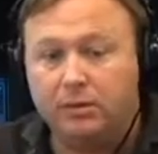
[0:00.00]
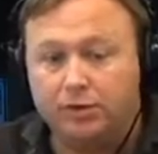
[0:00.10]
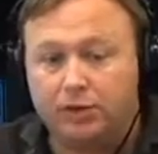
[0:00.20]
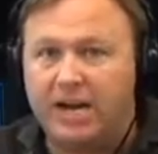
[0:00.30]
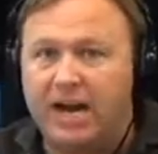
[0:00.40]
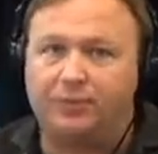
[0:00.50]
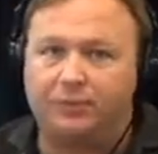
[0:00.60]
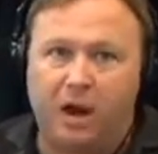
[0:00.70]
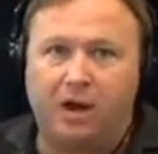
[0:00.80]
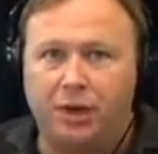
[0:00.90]
just ask for
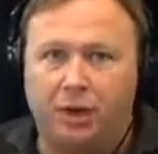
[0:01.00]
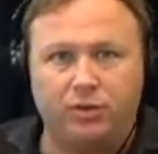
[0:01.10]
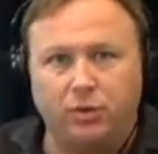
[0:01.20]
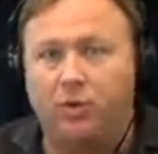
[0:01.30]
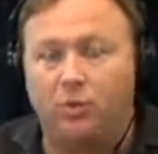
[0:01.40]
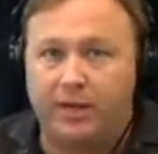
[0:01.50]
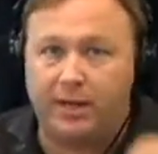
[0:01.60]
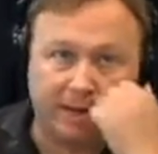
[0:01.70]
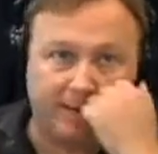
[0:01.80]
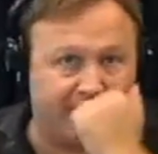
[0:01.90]
volunteers to do on the
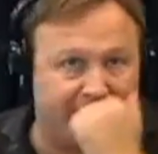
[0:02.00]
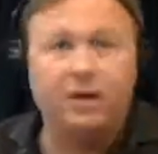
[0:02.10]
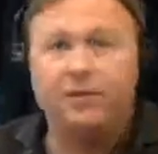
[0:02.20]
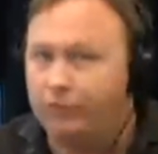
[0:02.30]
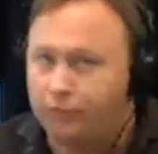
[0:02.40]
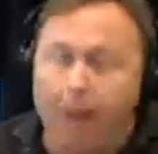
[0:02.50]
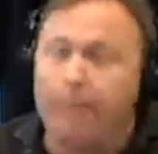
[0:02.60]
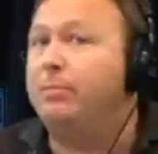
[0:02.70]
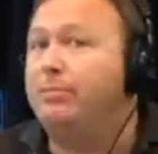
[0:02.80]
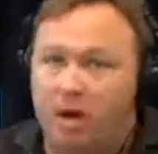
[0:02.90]
weekend. It's the drama
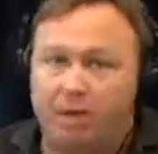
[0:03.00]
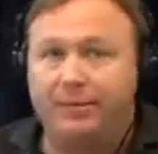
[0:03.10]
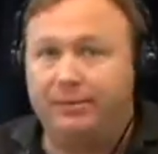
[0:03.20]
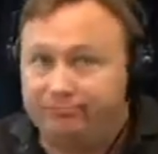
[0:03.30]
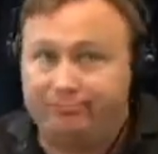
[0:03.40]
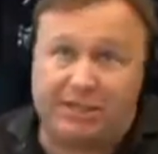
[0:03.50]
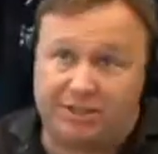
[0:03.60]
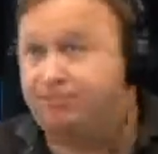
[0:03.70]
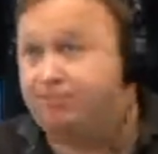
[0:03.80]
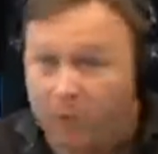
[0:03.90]
department, and that's
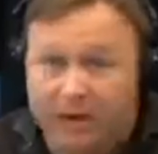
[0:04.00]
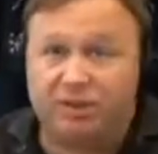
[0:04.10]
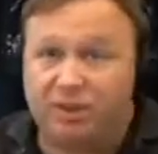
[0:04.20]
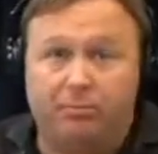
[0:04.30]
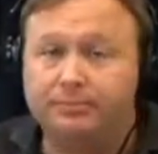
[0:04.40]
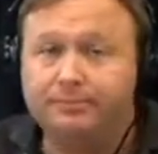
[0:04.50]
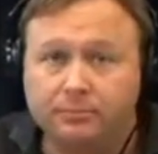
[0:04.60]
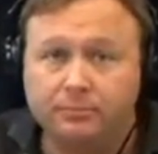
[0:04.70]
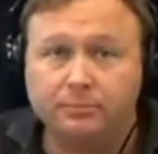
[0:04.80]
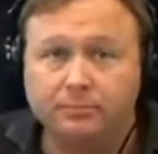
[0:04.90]
reasonable.
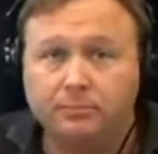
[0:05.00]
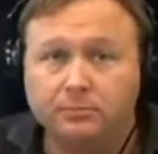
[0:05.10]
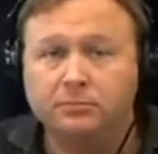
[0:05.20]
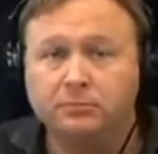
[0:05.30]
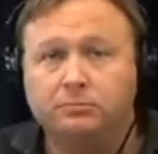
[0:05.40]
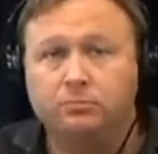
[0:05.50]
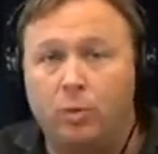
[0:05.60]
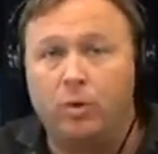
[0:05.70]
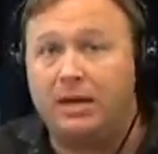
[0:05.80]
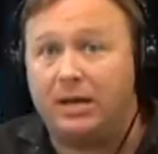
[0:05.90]
We
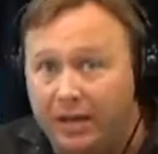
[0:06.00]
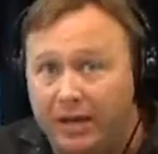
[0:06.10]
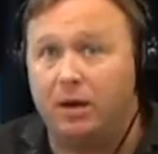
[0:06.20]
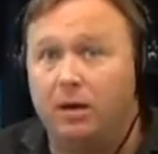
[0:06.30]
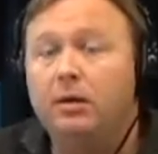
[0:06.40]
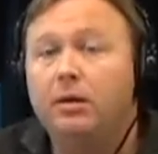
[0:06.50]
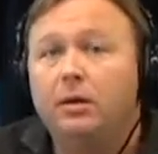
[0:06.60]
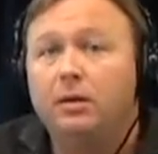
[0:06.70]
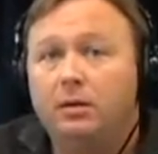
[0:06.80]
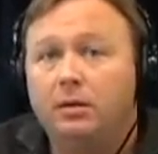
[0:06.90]
want to be clear
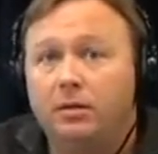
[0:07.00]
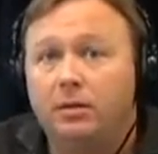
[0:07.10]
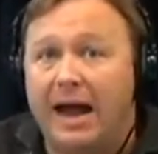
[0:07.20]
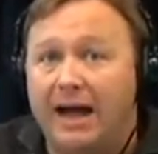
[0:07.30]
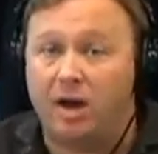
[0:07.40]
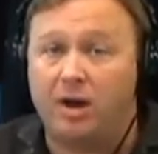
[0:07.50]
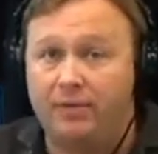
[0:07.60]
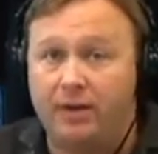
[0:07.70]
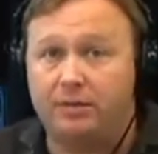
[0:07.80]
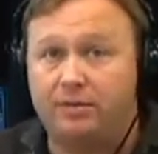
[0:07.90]
that I've gone and
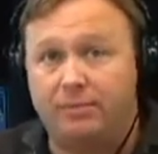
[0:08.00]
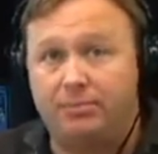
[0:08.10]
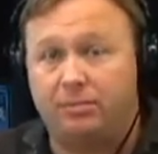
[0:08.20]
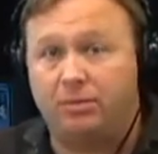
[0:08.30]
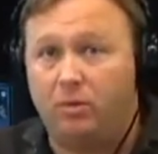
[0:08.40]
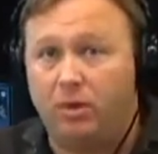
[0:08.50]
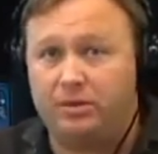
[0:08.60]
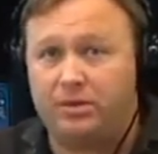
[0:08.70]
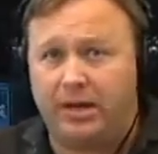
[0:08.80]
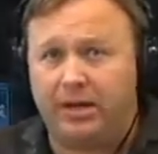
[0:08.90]
videotaped some of the
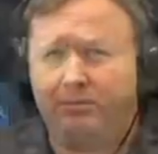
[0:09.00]
ones that